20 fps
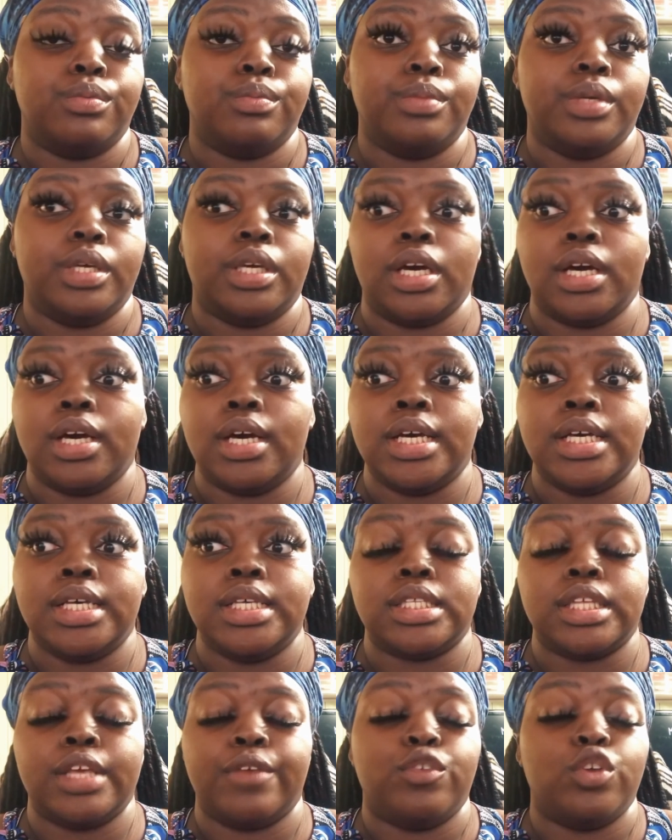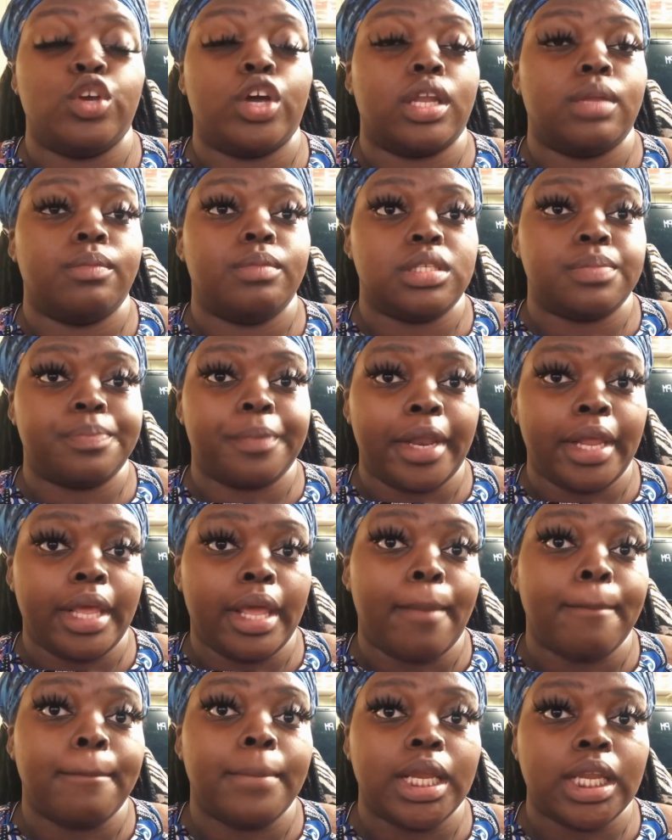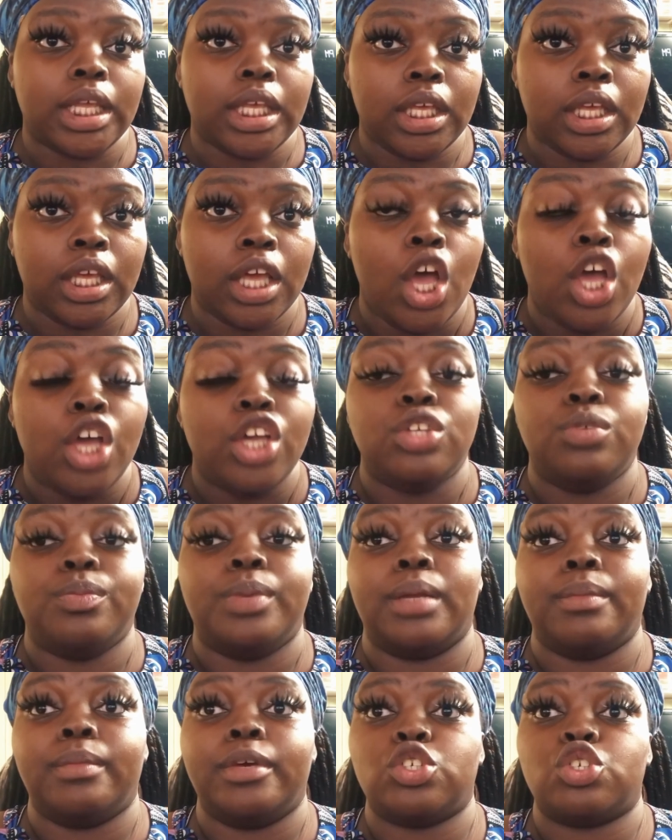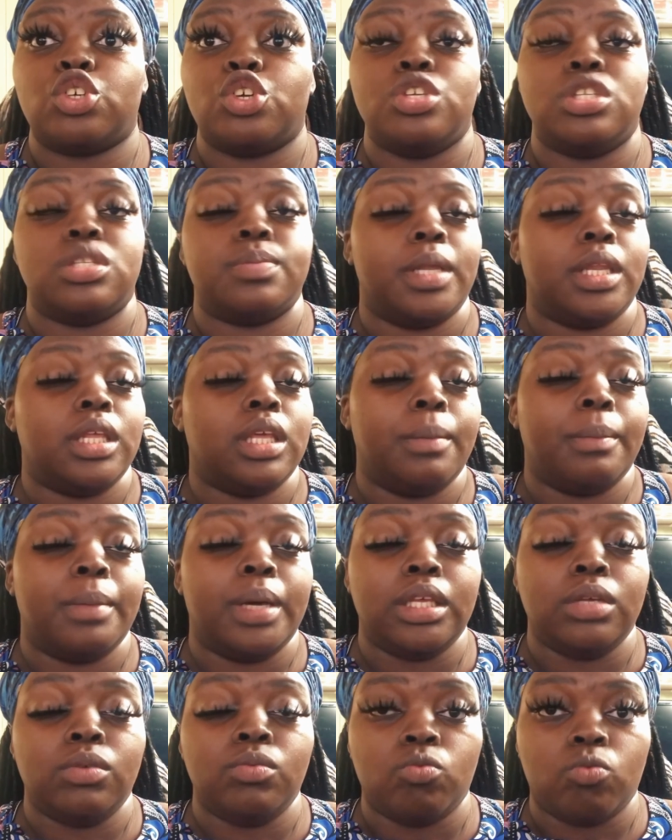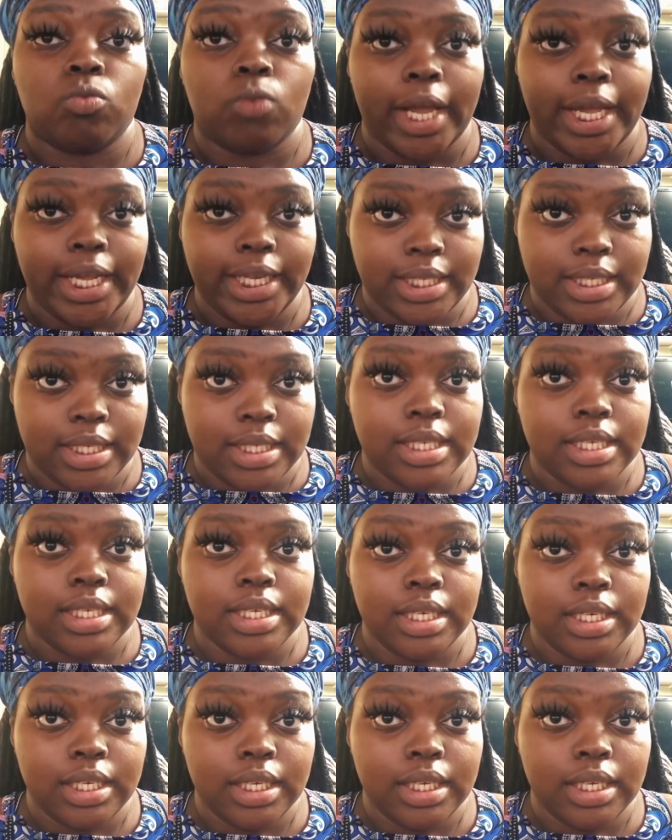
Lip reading: Because if you're going to be spending your money, you better make sure you're spending your money right,